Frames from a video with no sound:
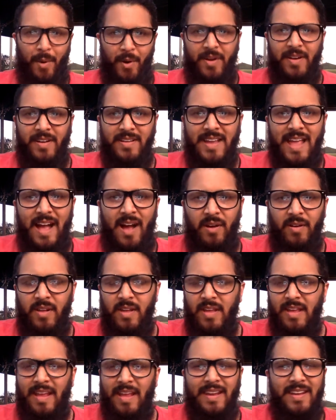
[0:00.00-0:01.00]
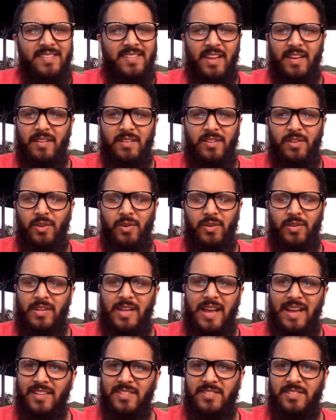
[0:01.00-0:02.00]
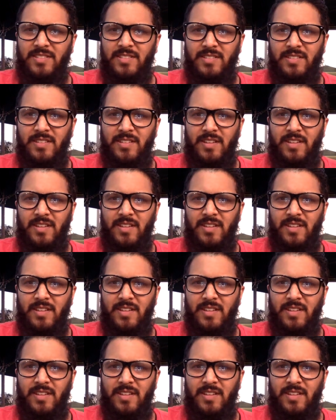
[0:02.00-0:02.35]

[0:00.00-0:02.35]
burn it down. And he's like, dude, guys,